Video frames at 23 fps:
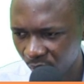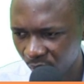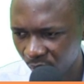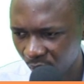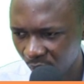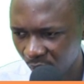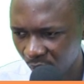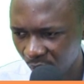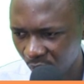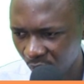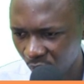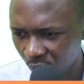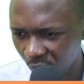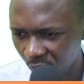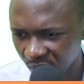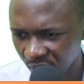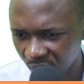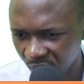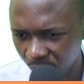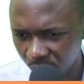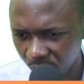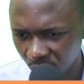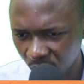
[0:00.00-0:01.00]
and we are
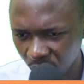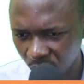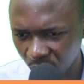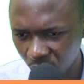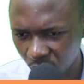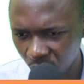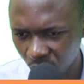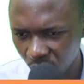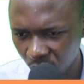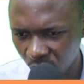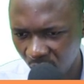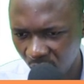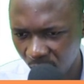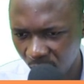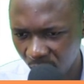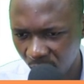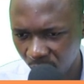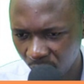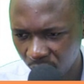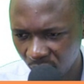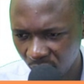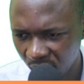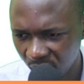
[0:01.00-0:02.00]
supposed to come
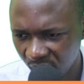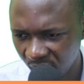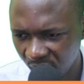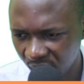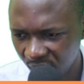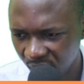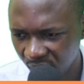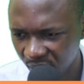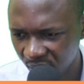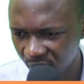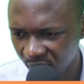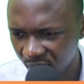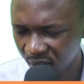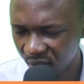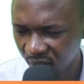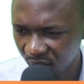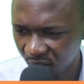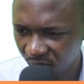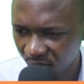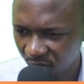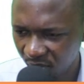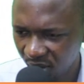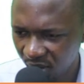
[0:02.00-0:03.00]
up with an
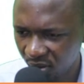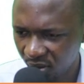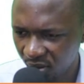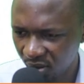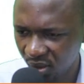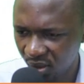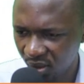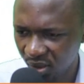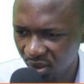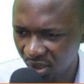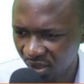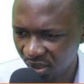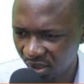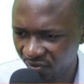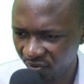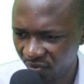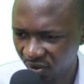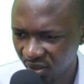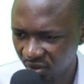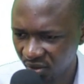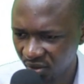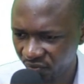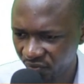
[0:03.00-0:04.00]
statement in
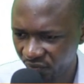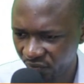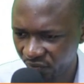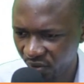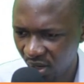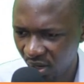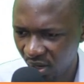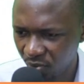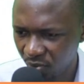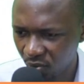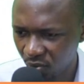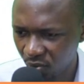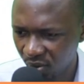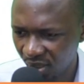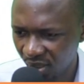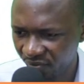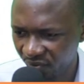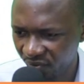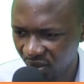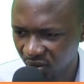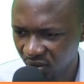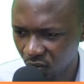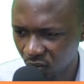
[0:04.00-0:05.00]
up to
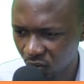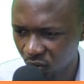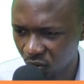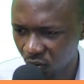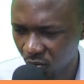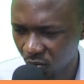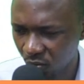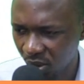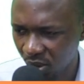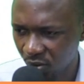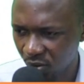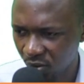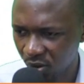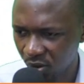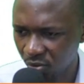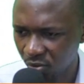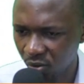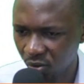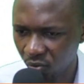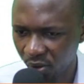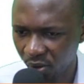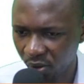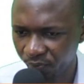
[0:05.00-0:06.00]
31st October
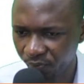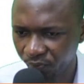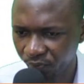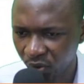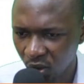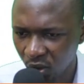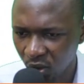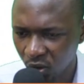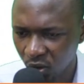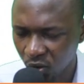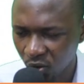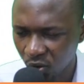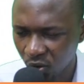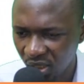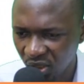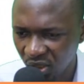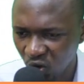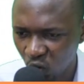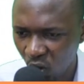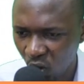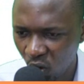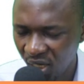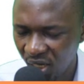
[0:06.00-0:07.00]
2021. So the
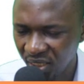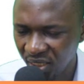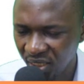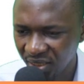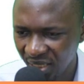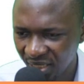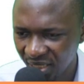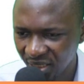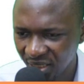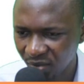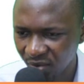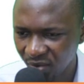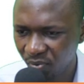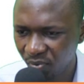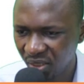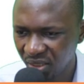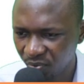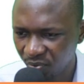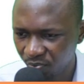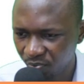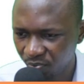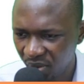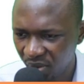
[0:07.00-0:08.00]
insurance
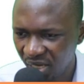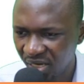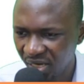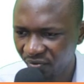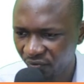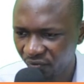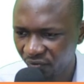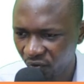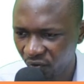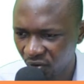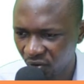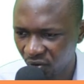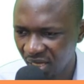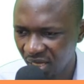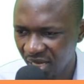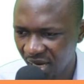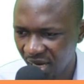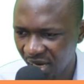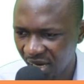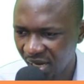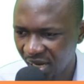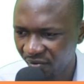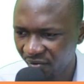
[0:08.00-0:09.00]
expense paid for the
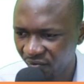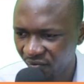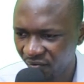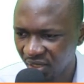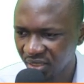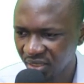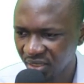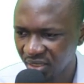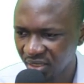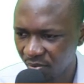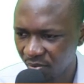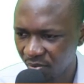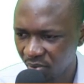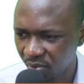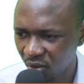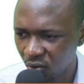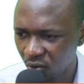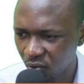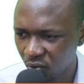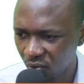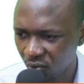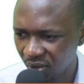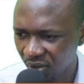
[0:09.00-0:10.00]
year covers the
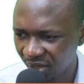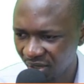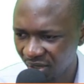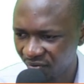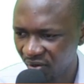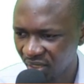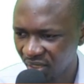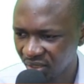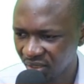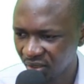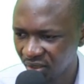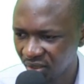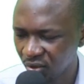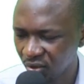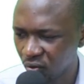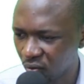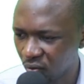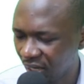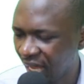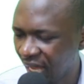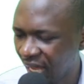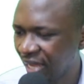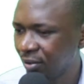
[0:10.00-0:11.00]
period to 31st
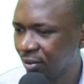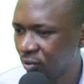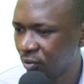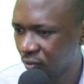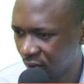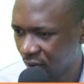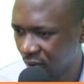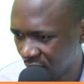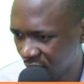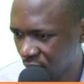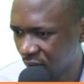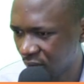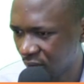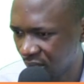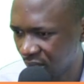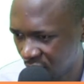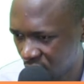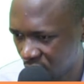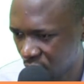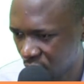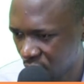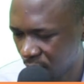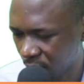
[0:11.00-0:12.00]
July
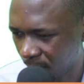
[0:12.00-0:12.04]
2022.